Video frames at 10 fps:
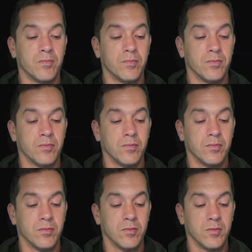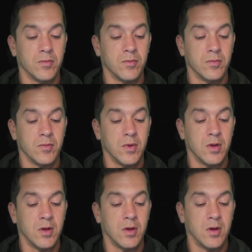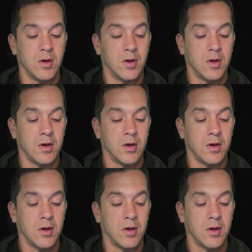(silence)